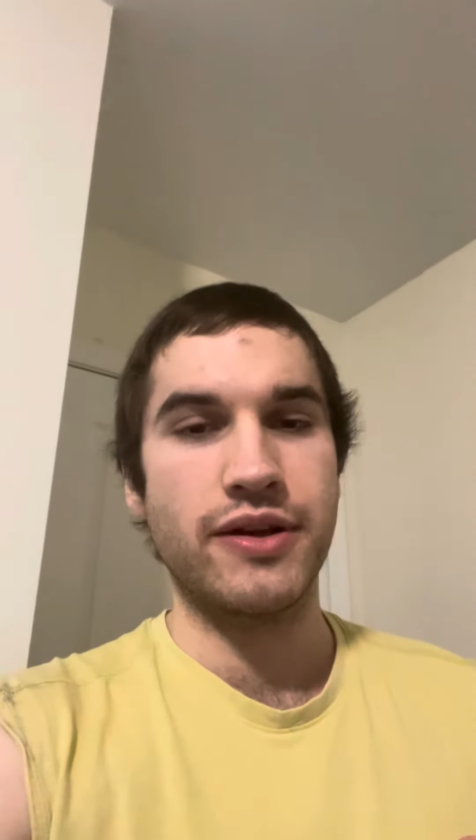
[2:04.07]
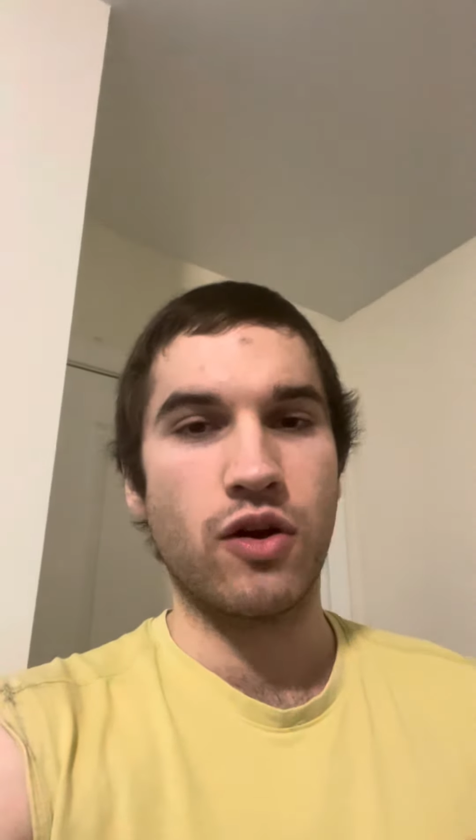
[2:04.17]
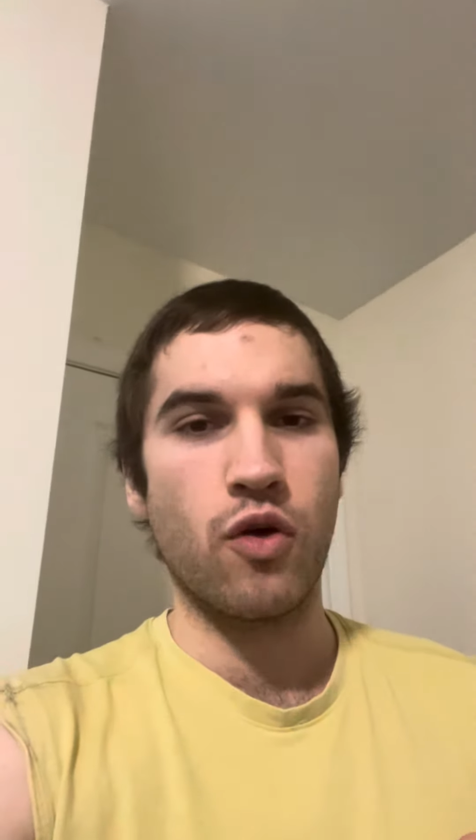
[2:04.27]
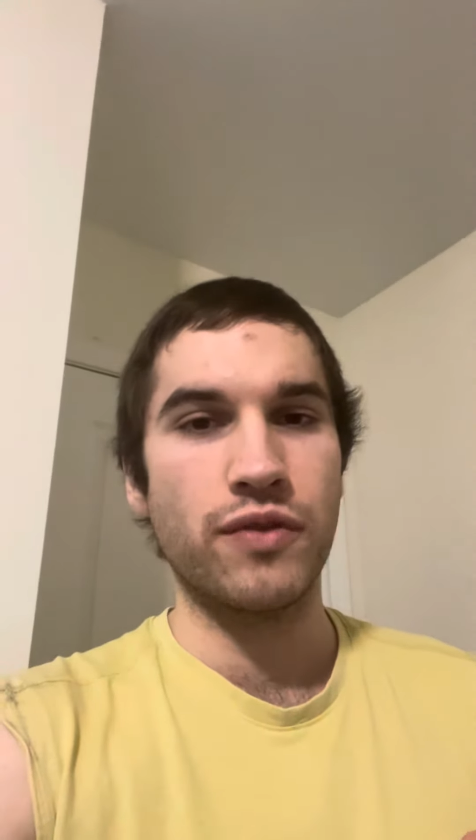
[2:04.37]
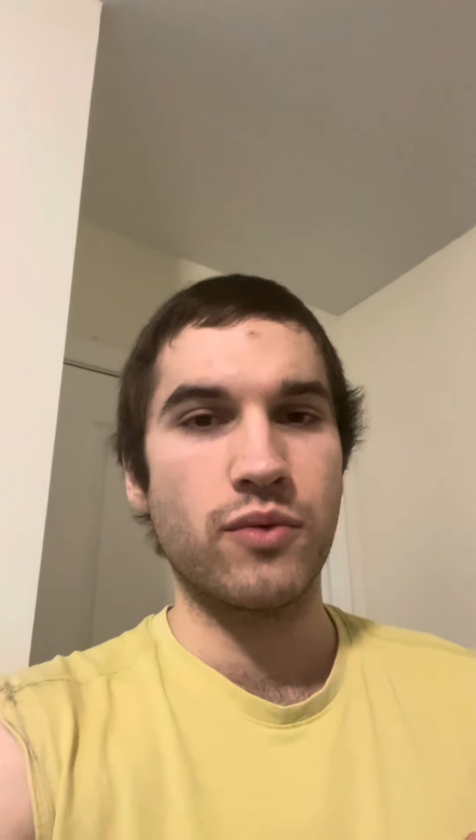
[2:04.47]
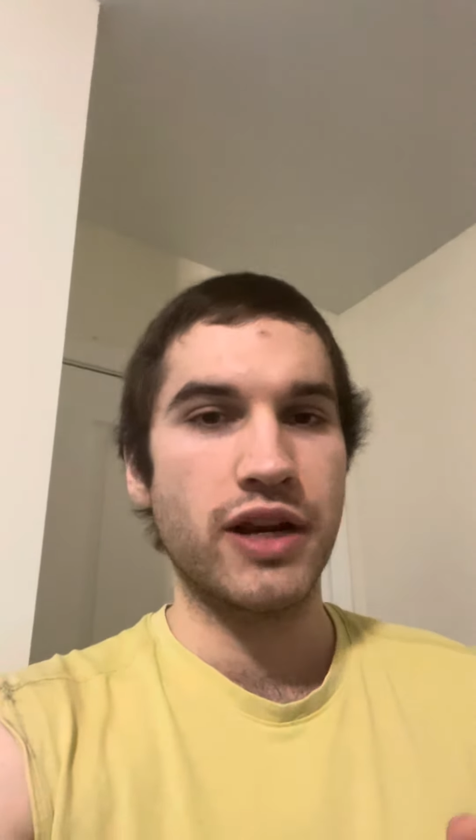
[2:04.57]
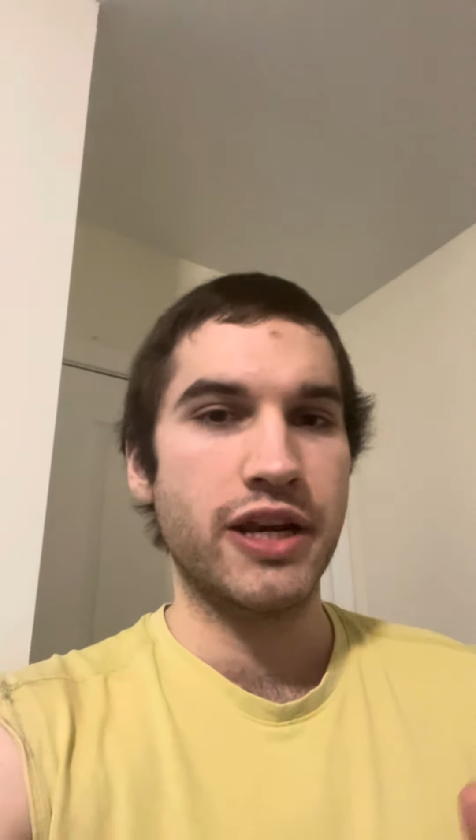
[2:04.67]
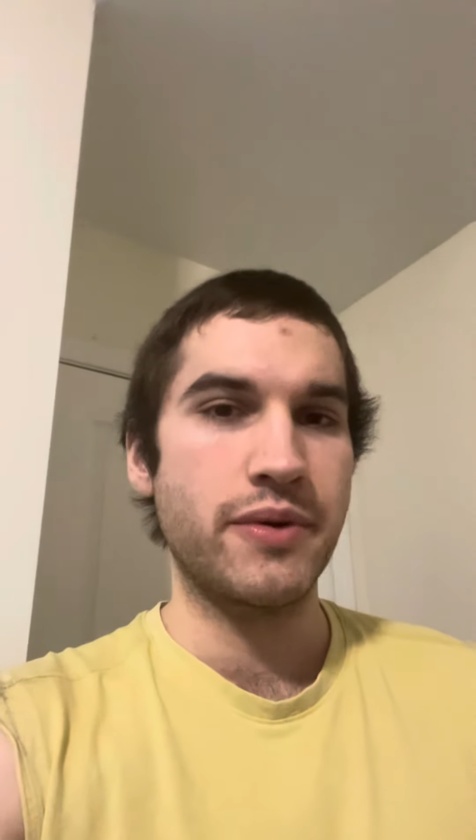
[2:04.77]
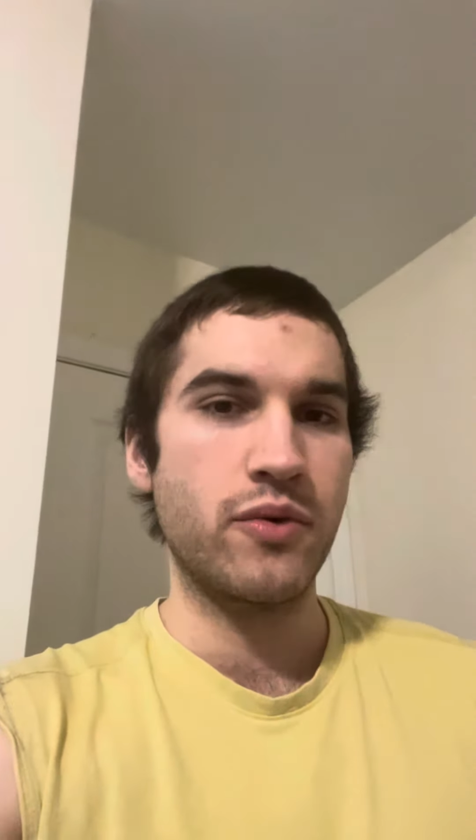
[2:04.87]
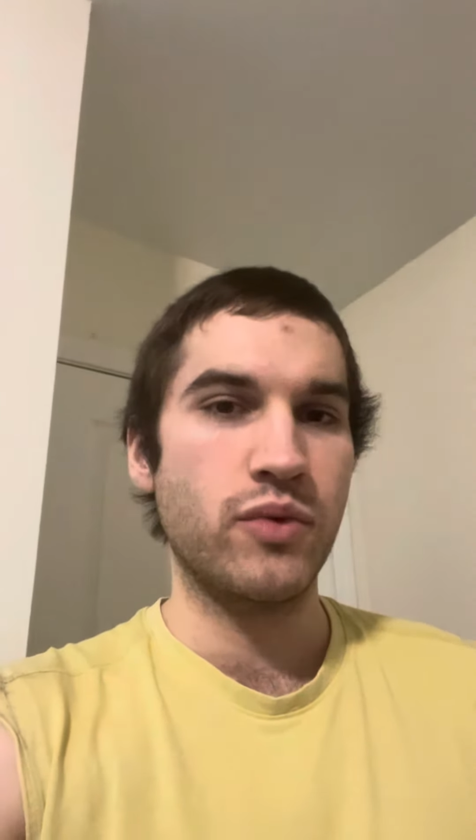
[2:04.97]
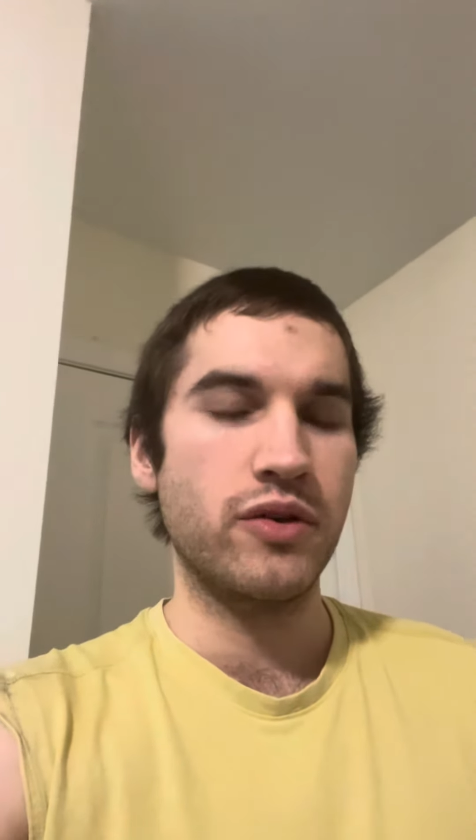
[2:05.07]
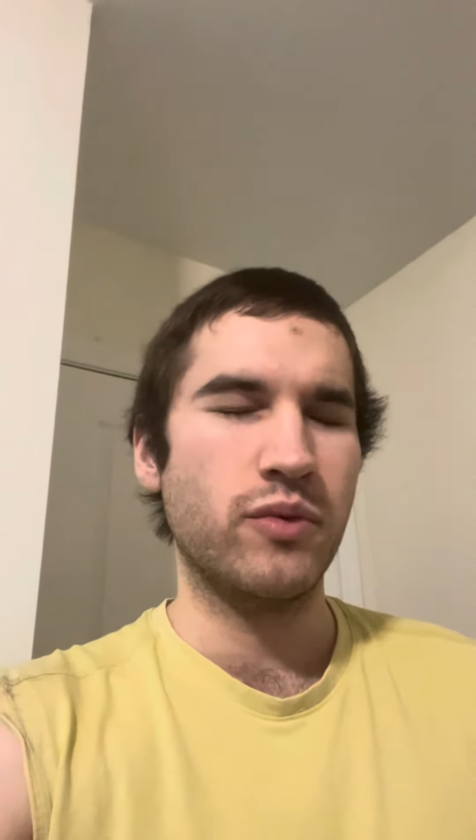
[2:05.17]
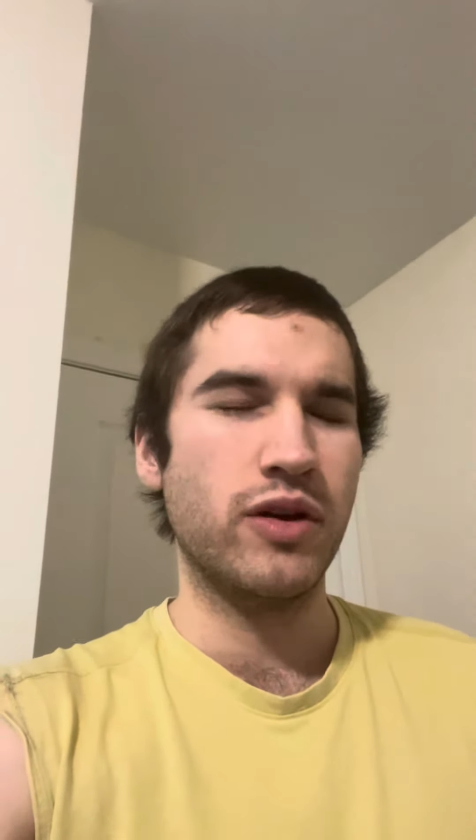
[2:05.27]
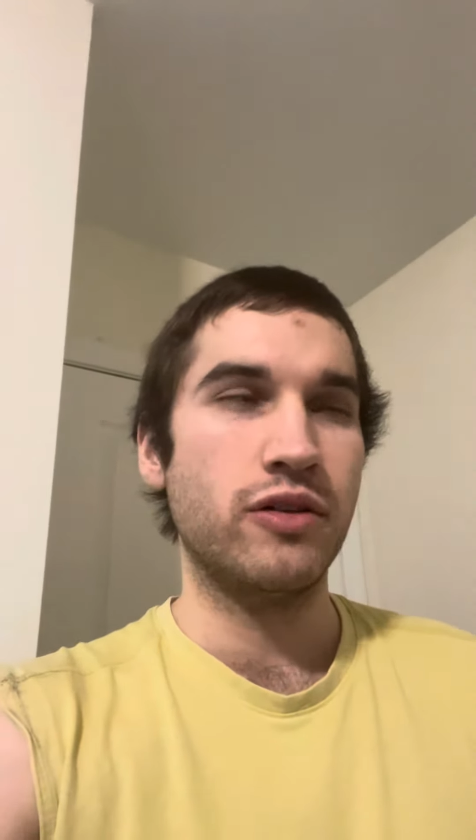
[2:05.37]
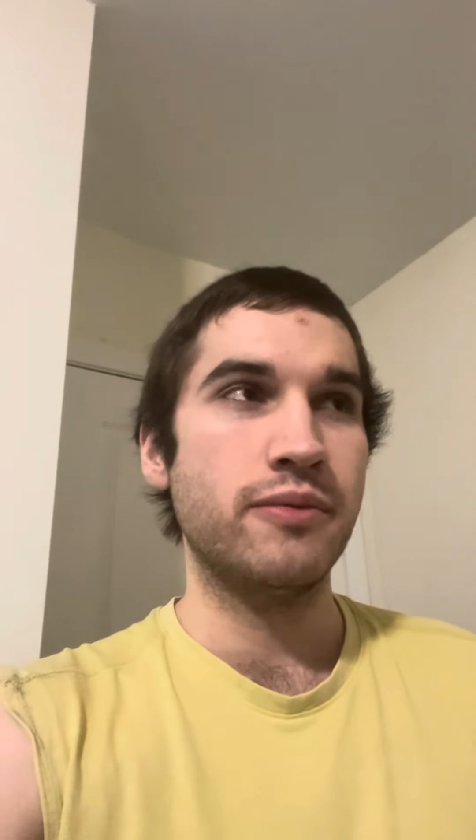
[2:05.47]
Hopefully, one day we, we
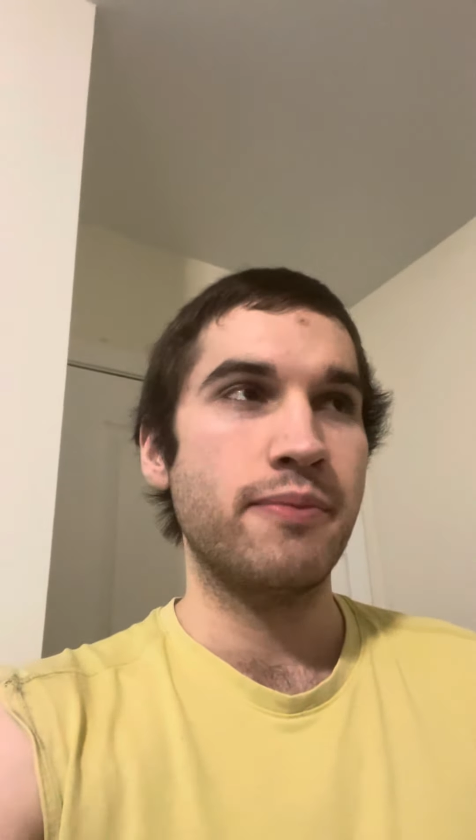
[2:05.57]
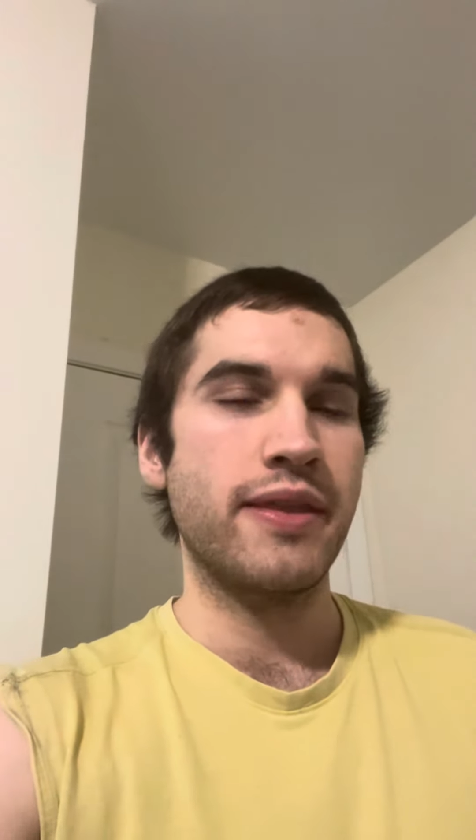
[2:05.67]
will.